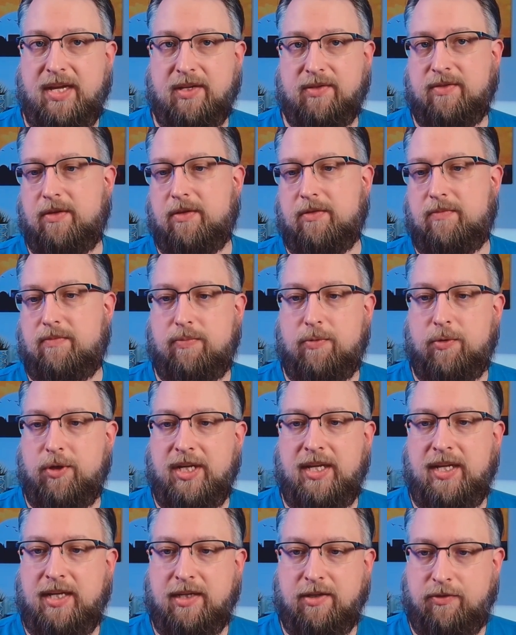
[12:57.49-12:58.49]
there's not
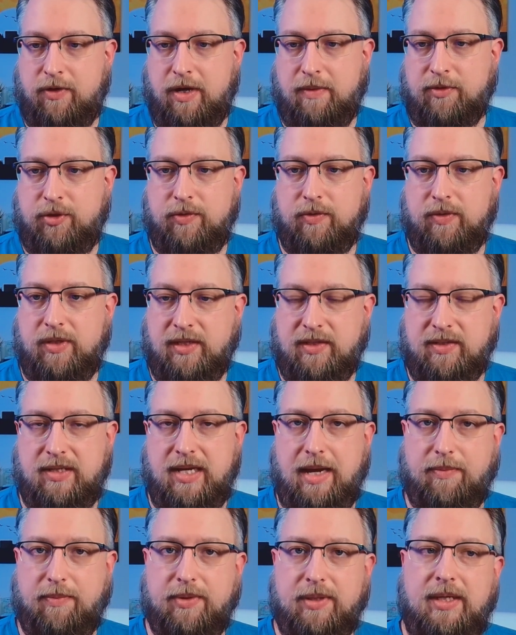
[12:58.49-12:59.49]
really a troubleshooting
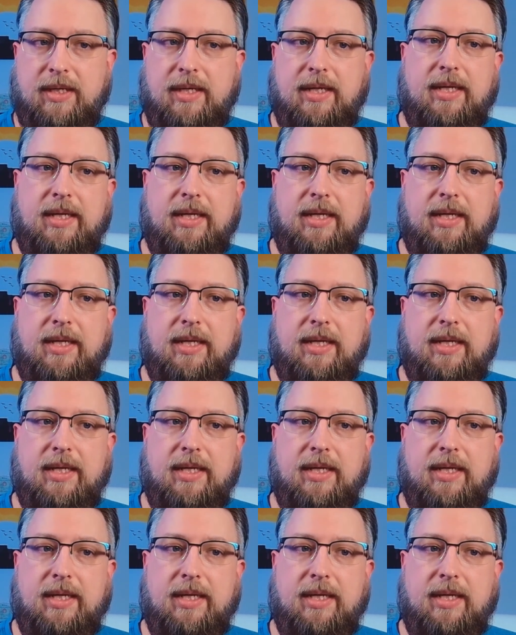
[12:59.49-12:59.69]
step.